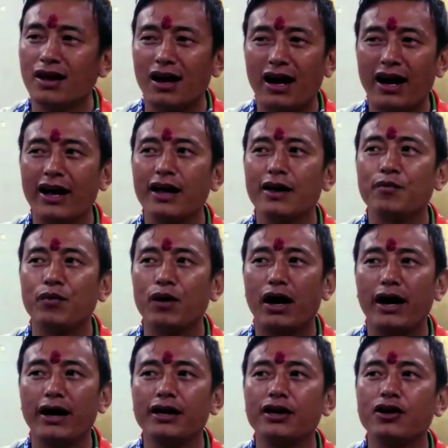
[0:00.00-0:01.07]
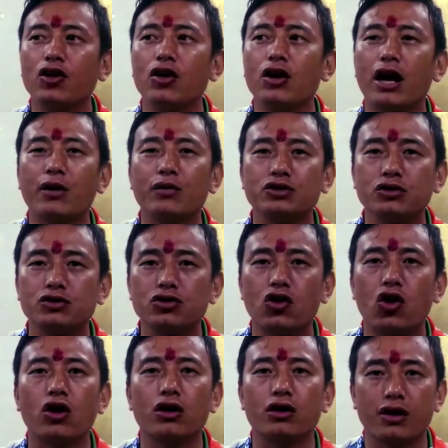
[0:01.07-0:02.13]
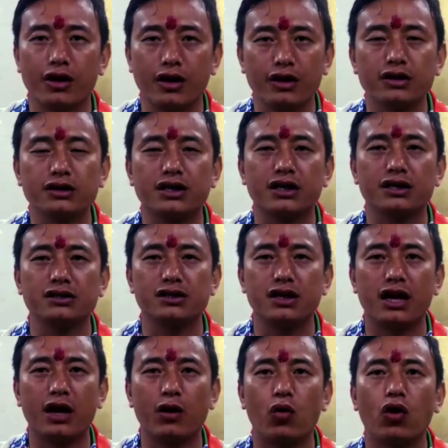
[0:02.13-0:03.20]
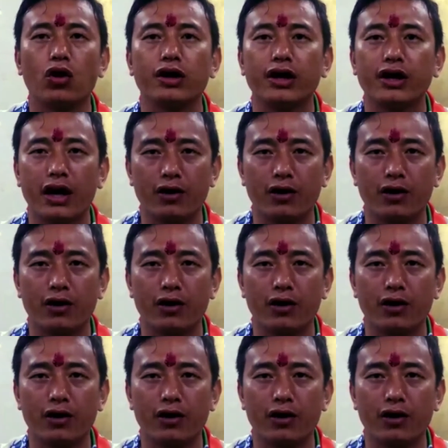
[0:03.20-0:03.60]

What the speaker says: I was also not in a sense that I wanted,